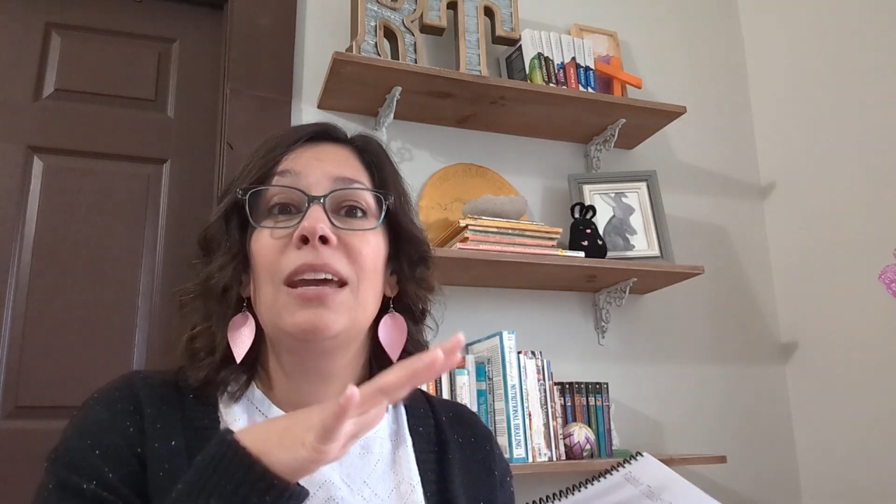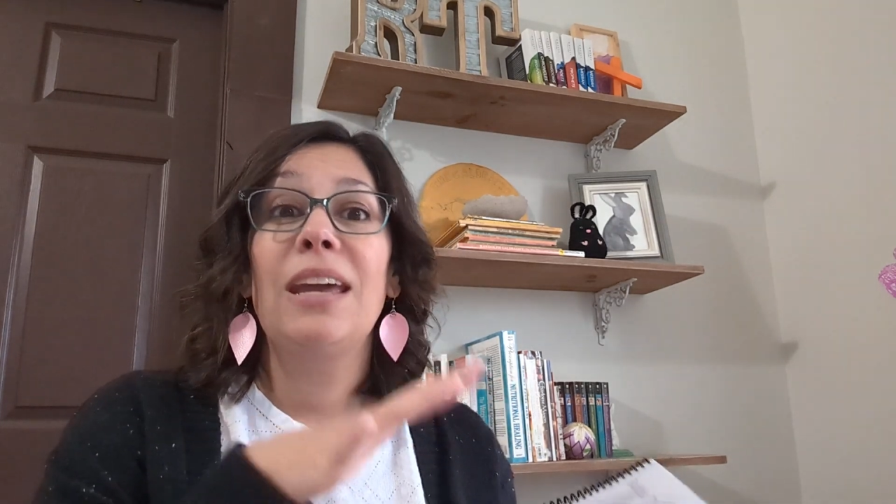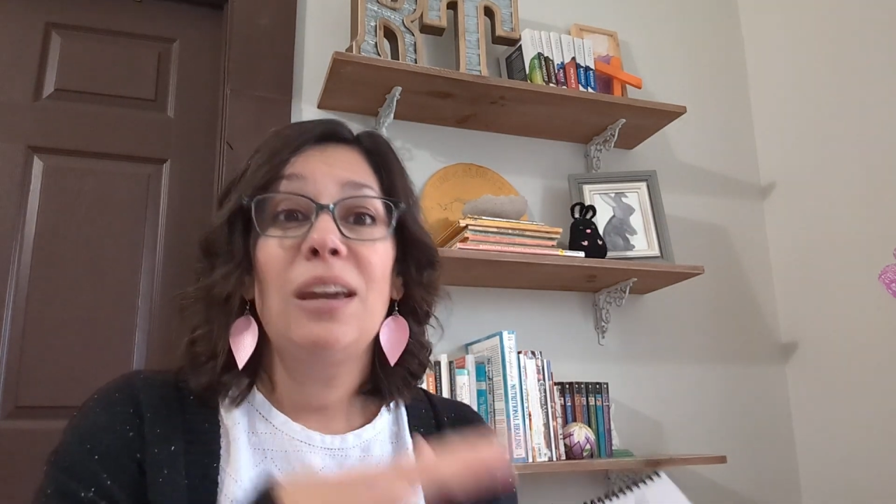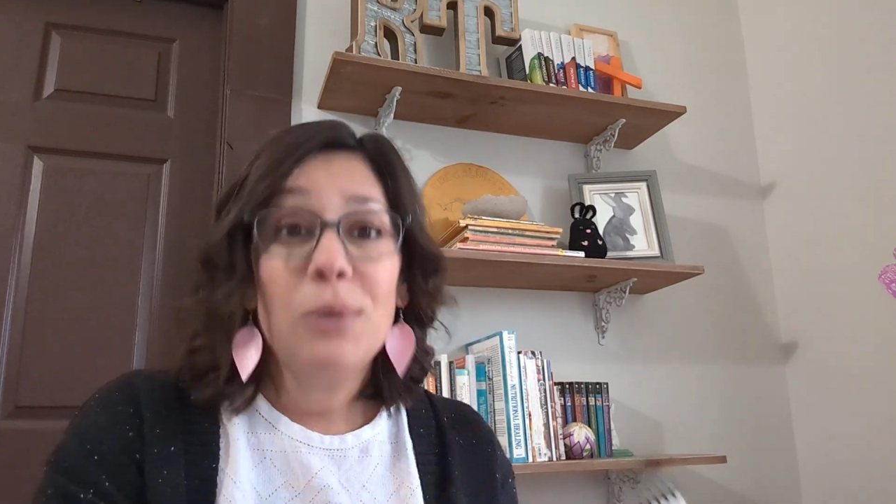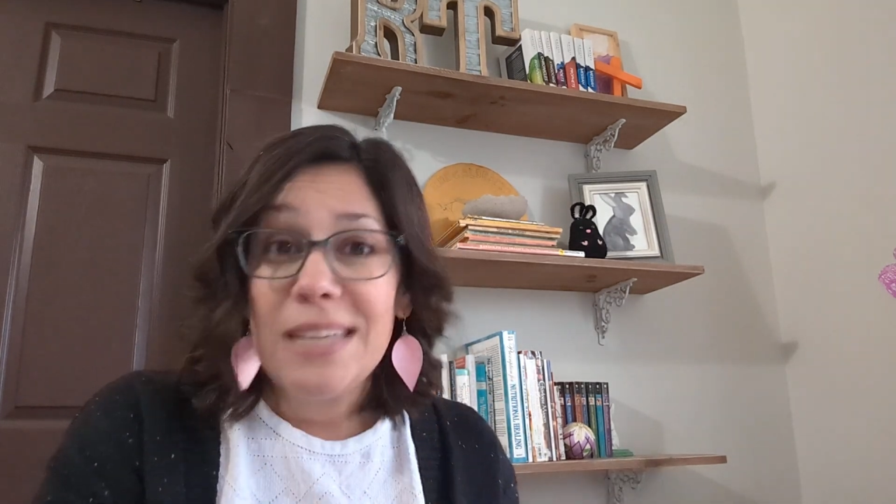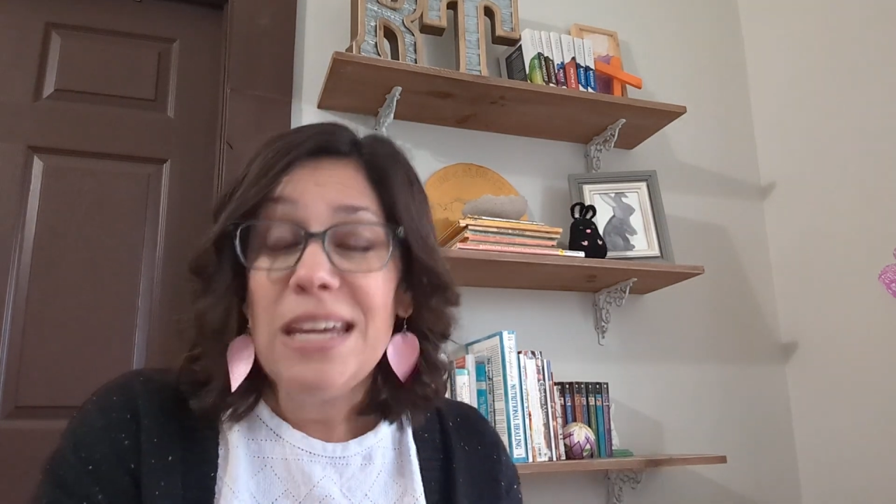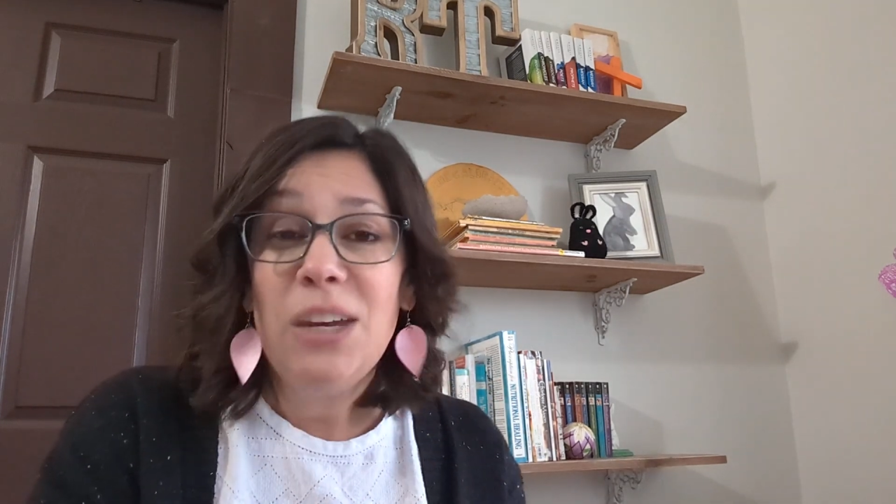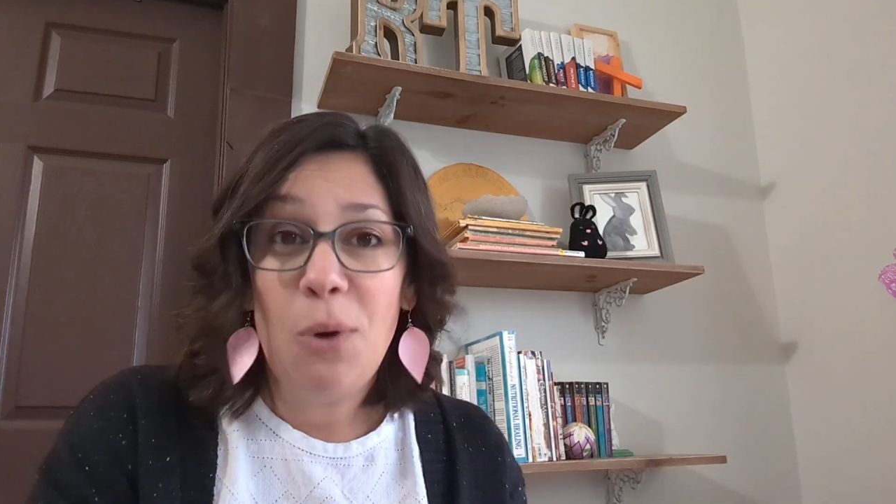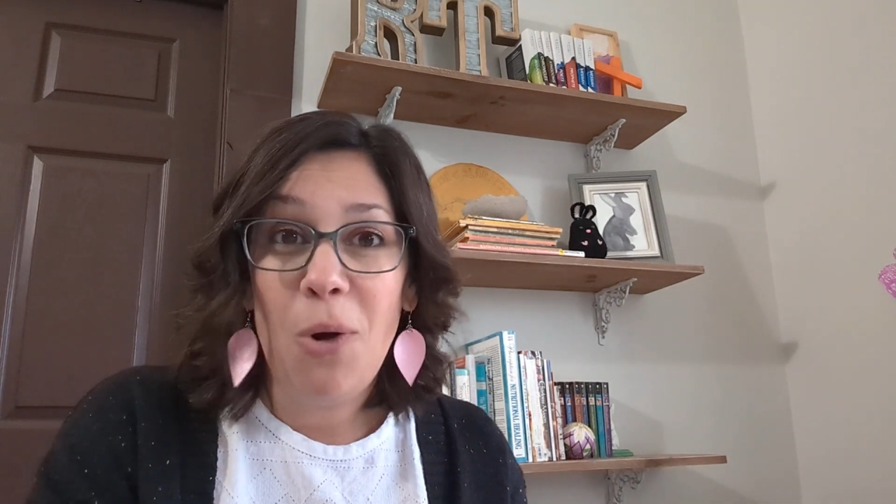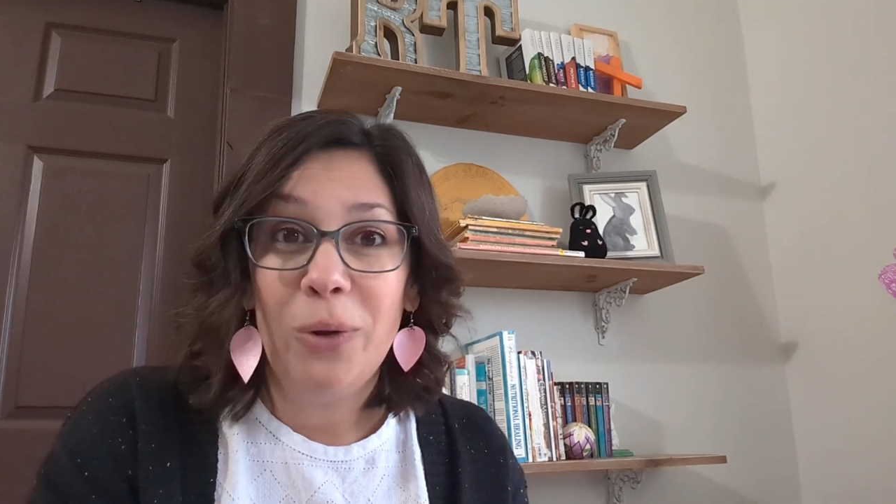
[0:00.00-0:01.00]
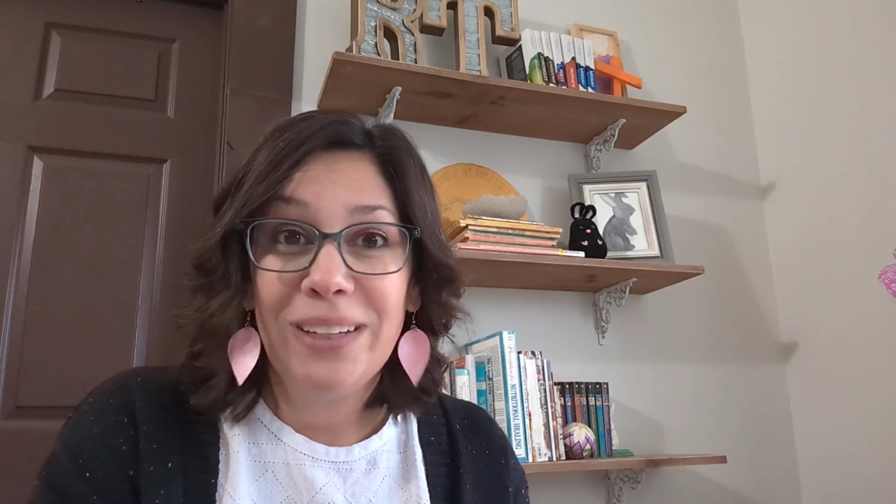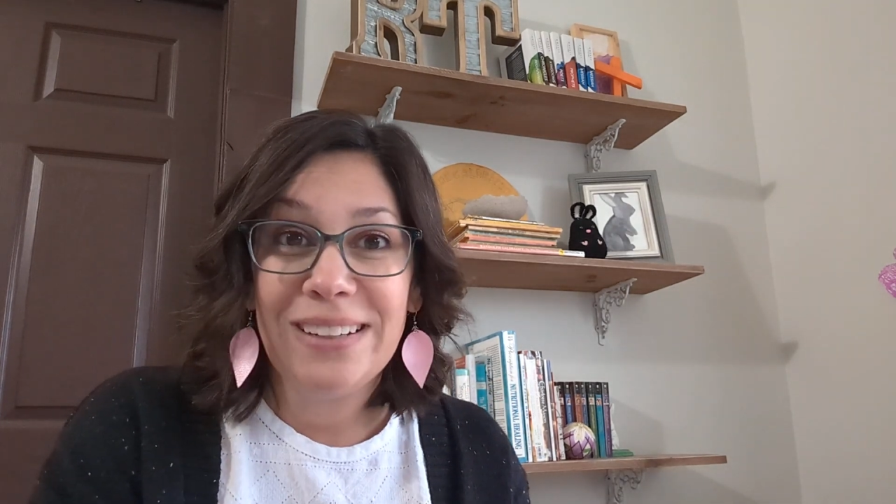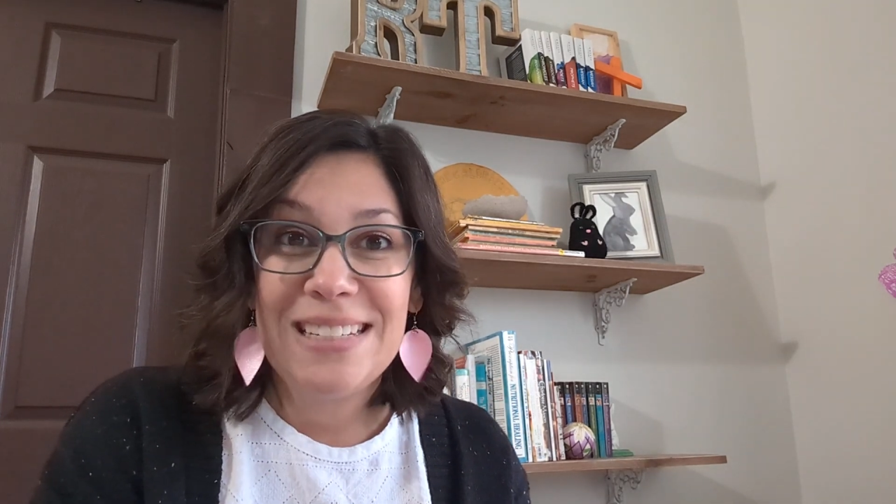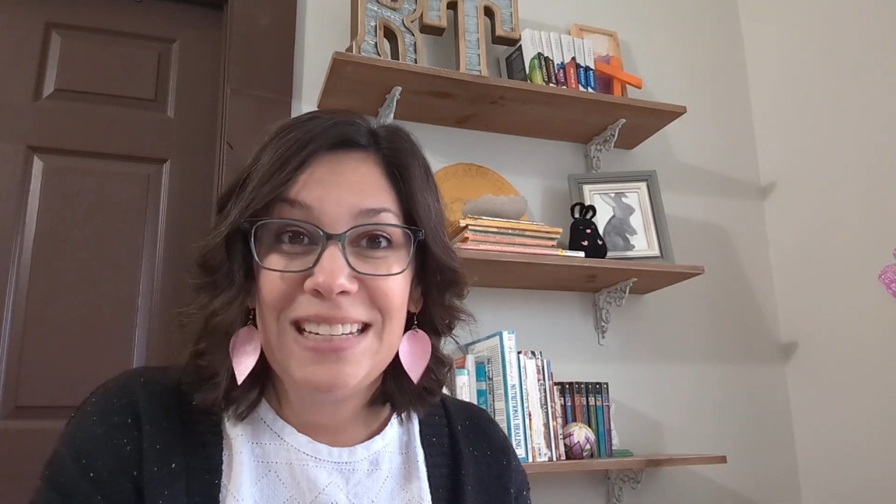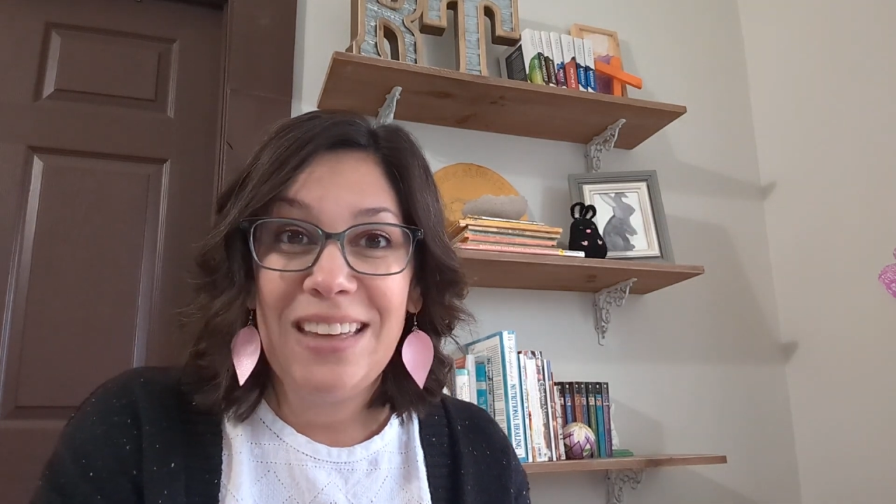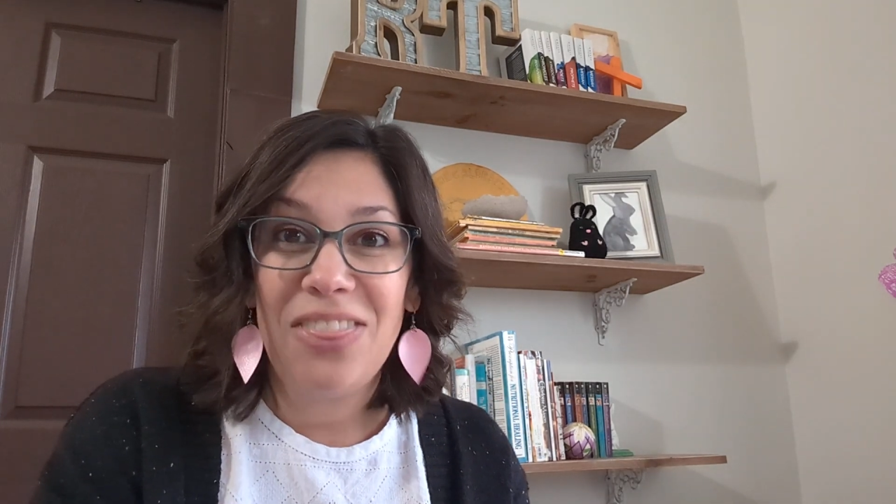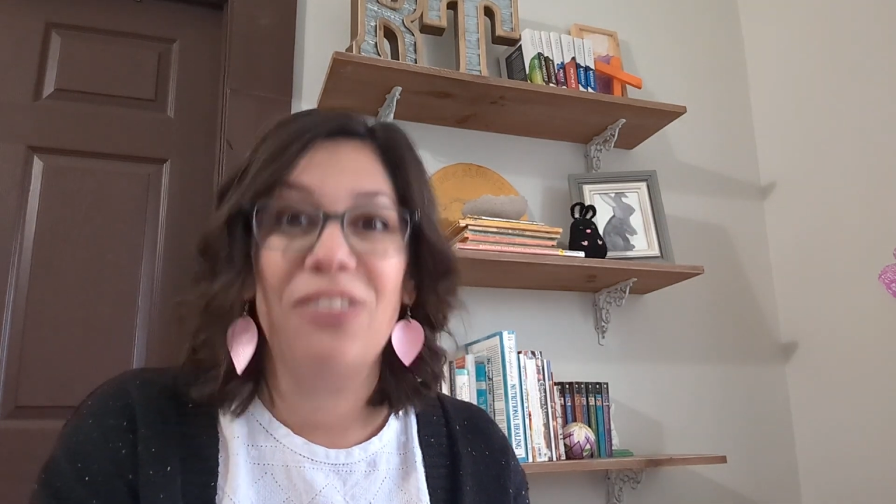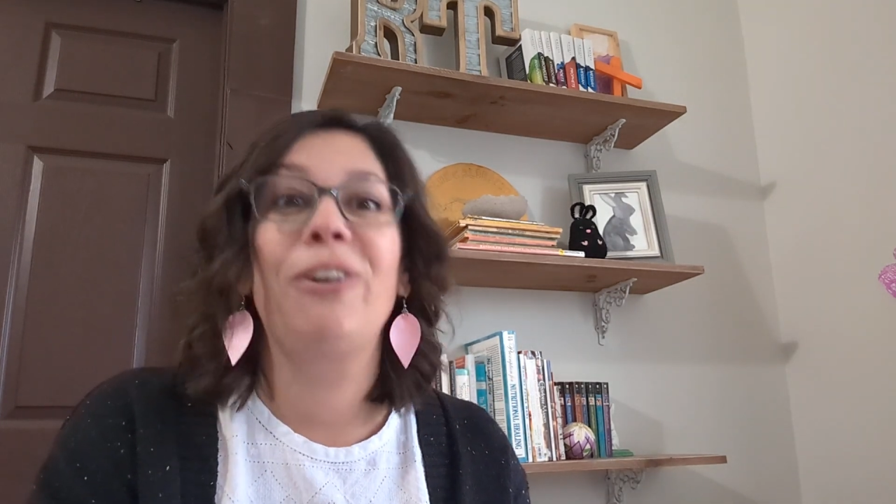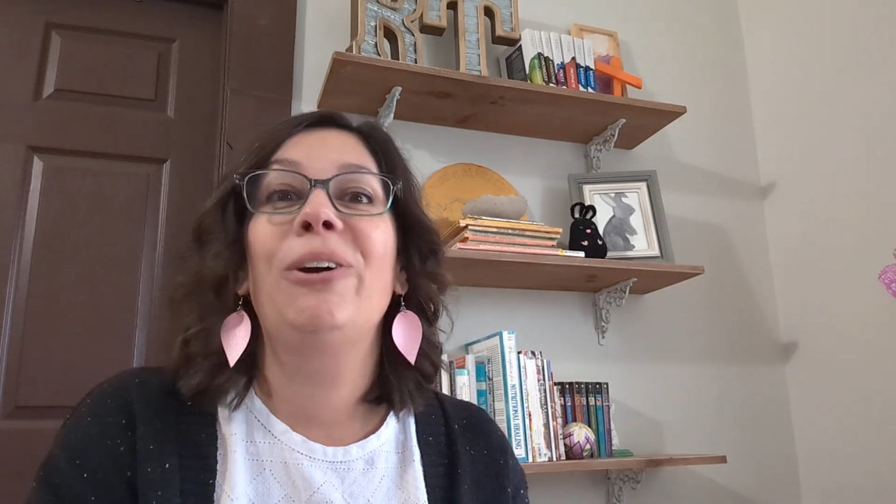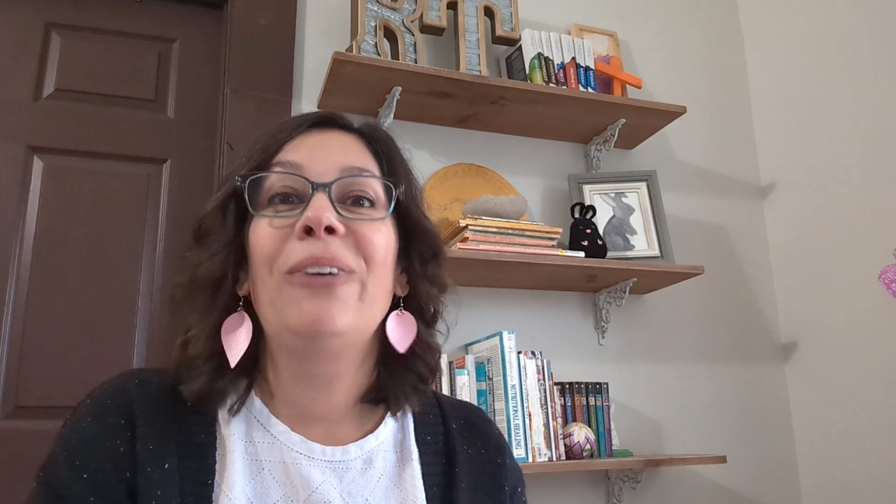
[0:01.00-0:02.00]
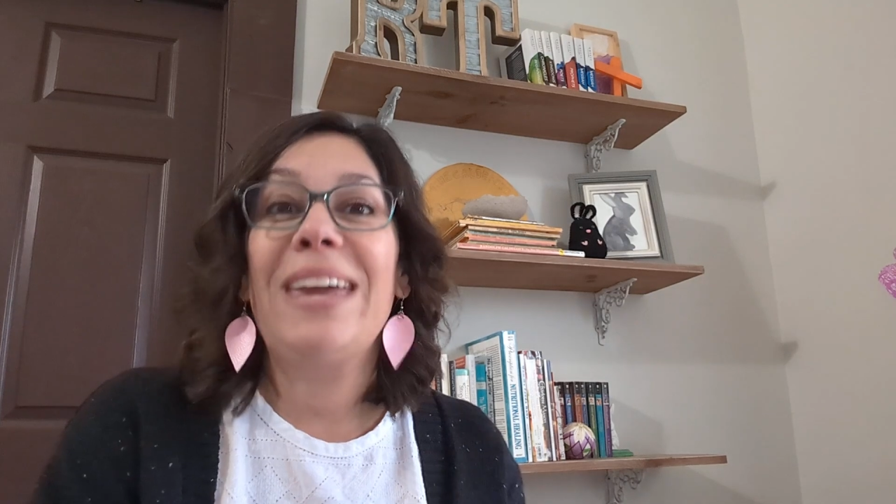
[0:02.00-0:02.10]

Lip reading: it will take you a whole year to get through,